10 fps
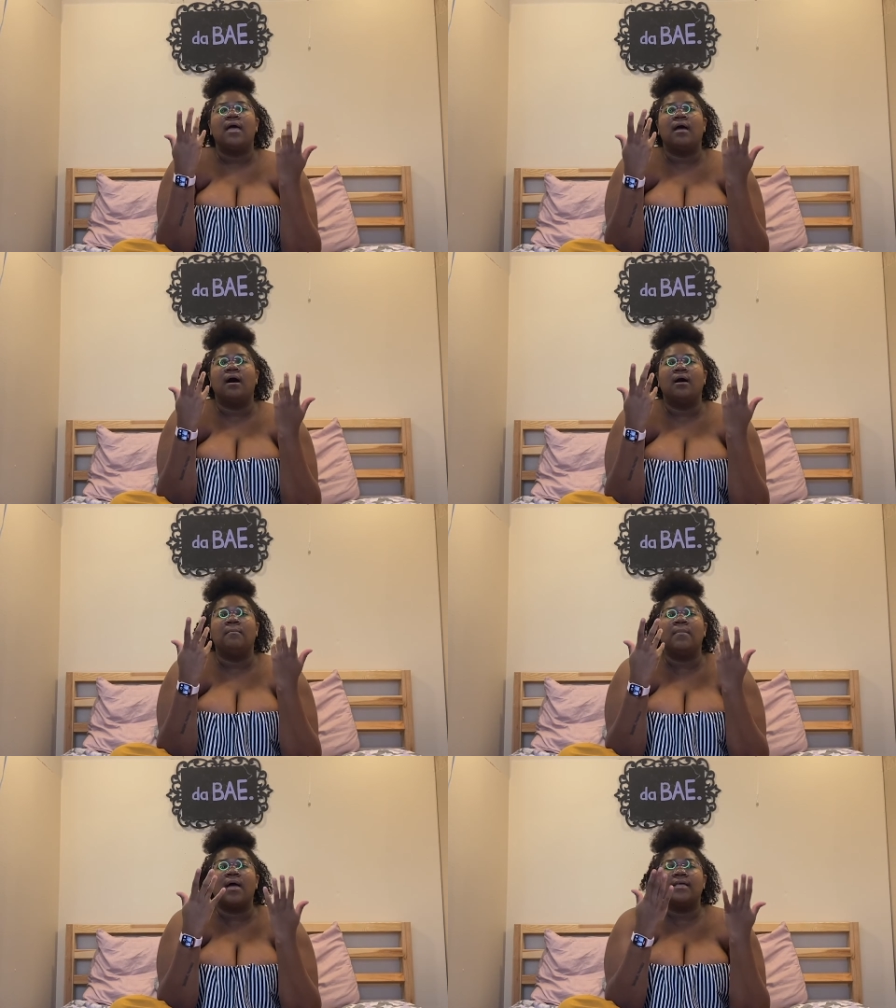
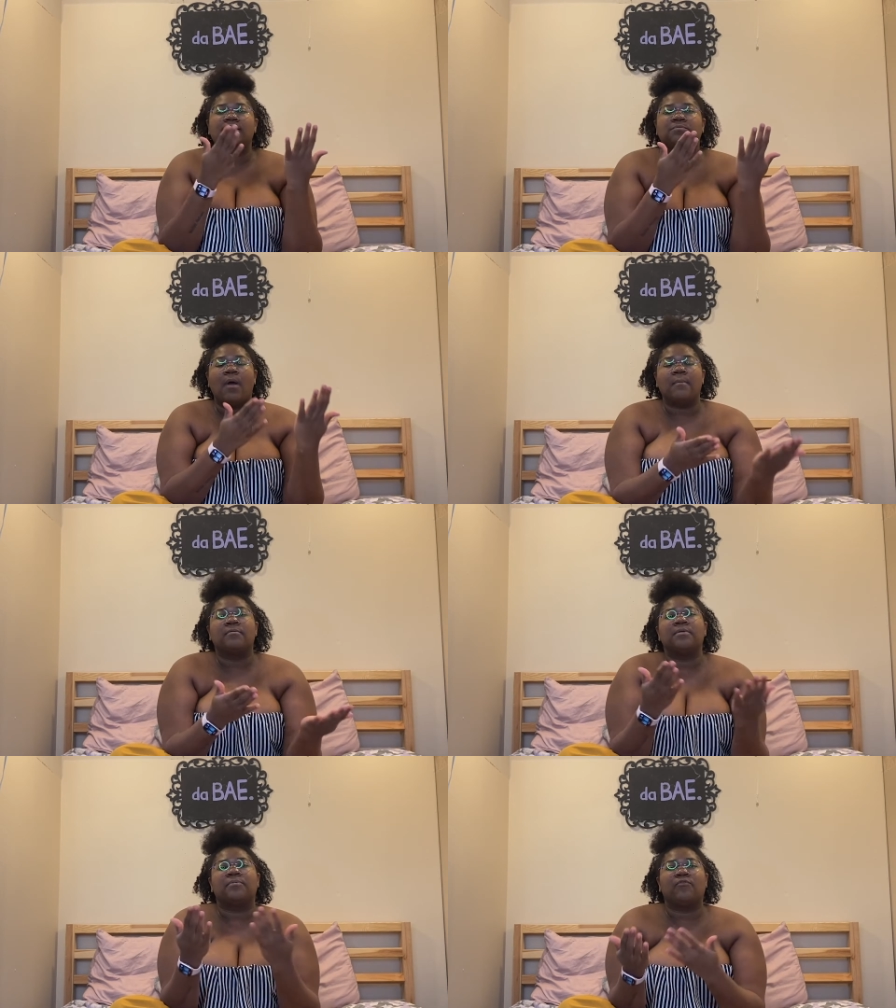um, is
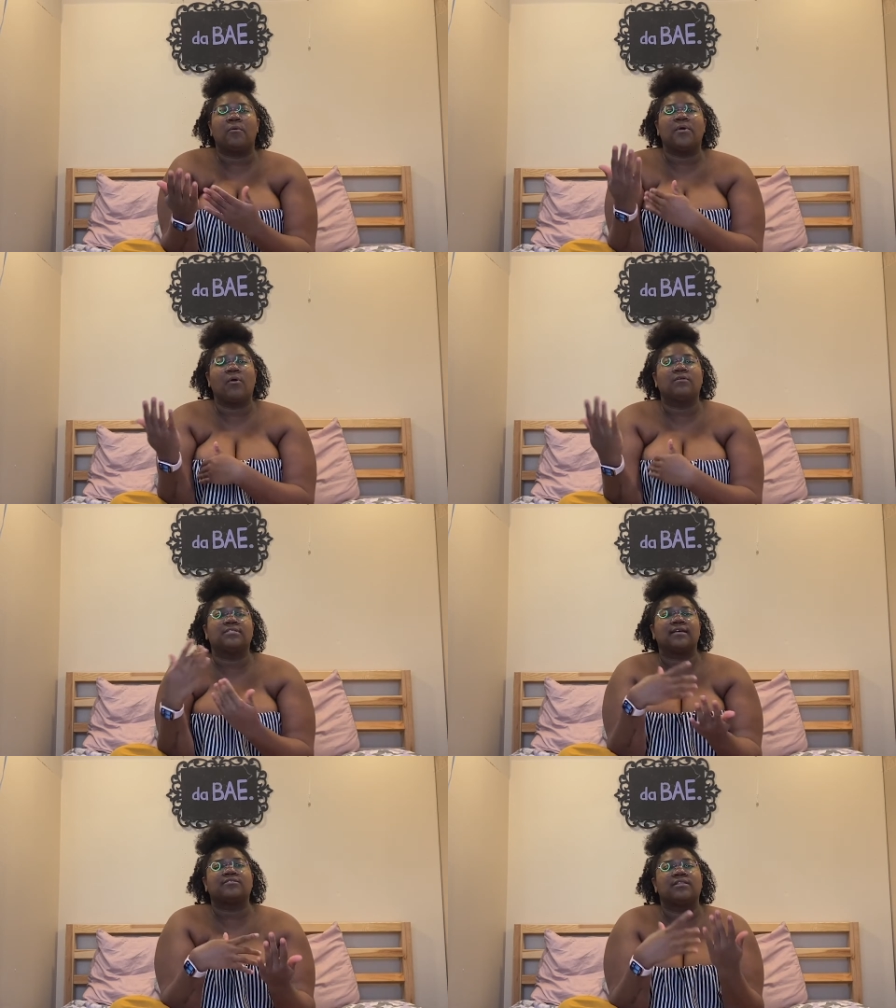probably performing oral
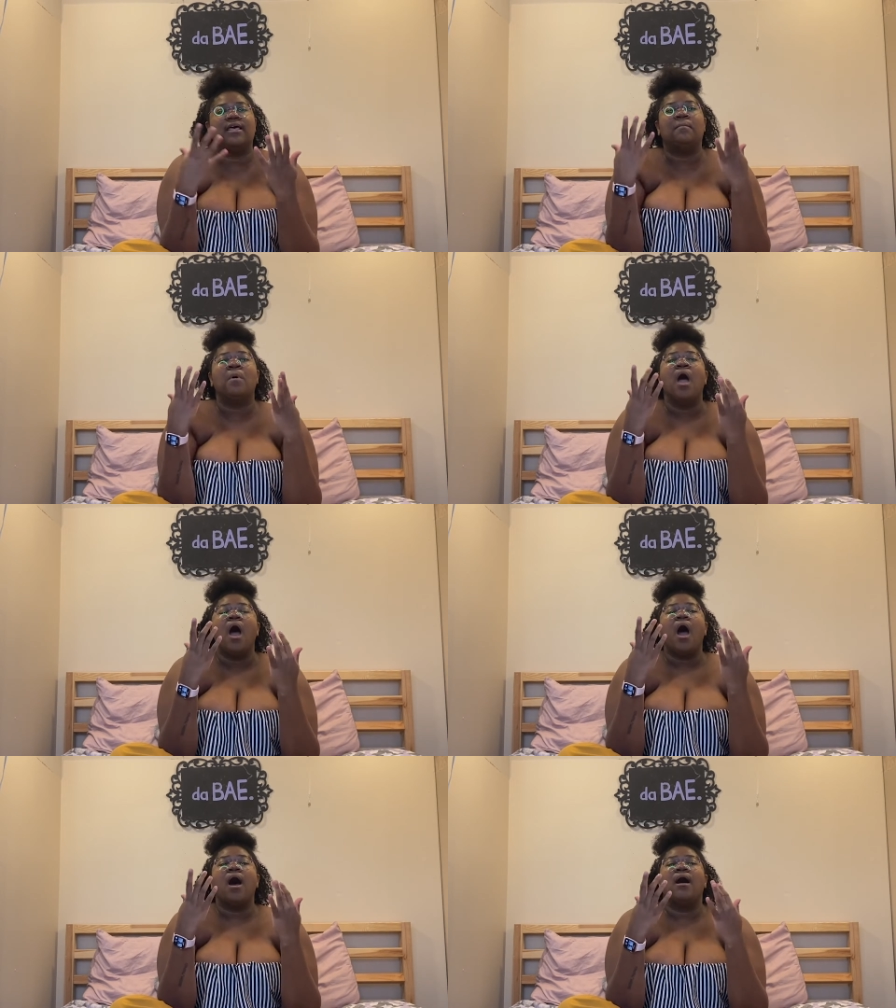sex on them
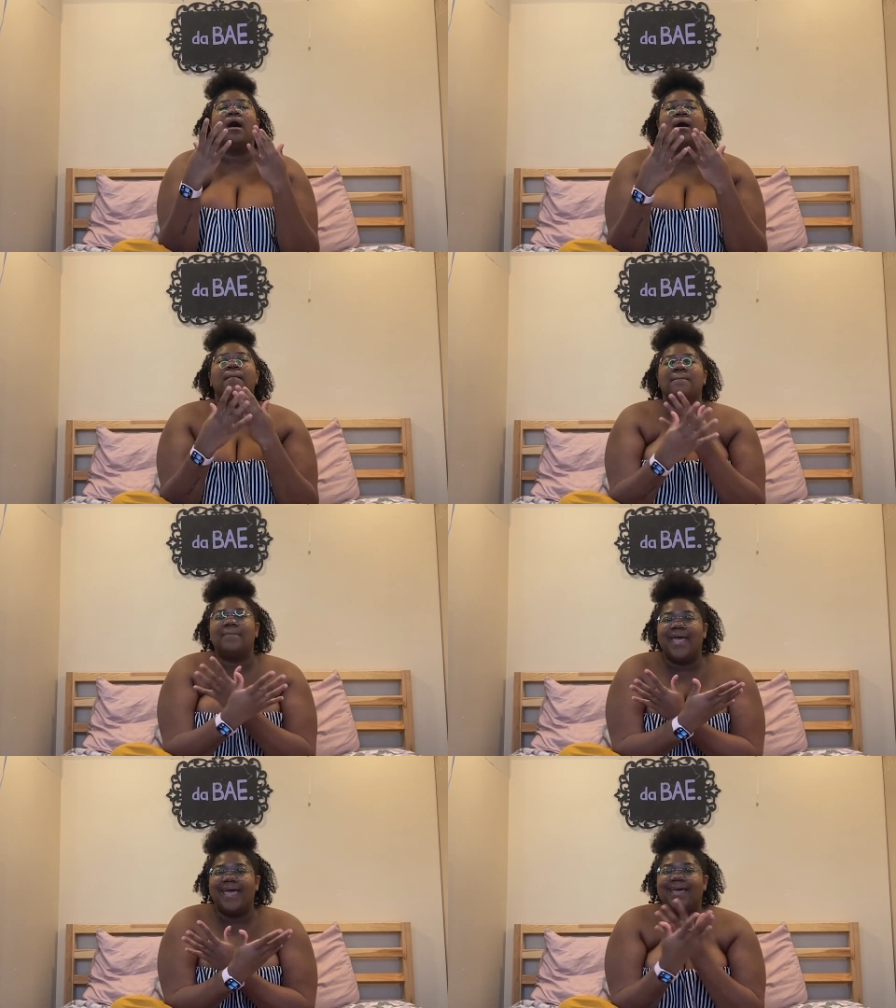
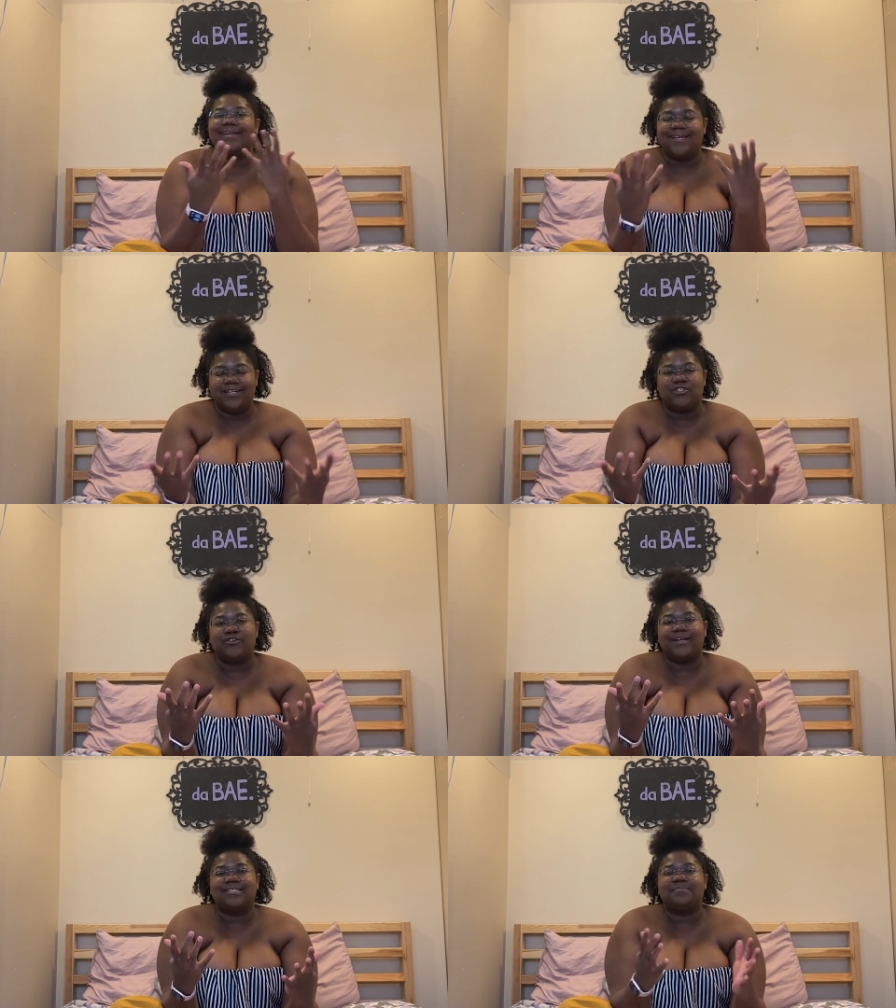um, and it is
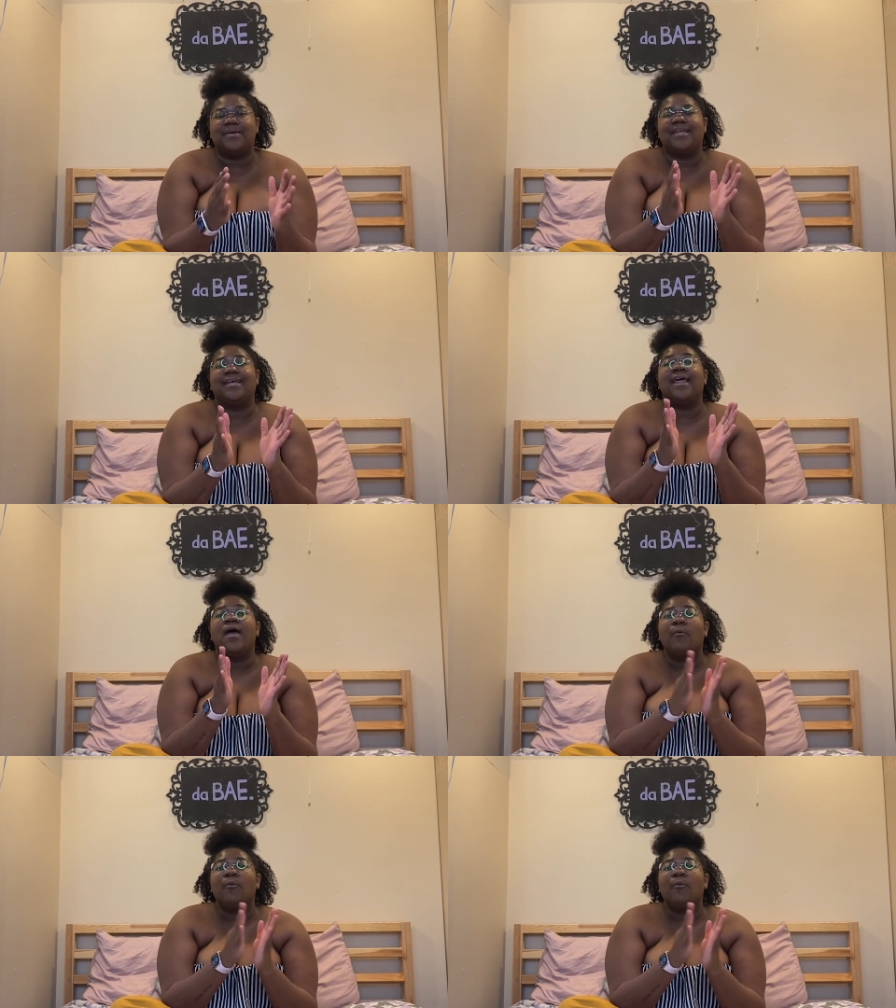transmitted,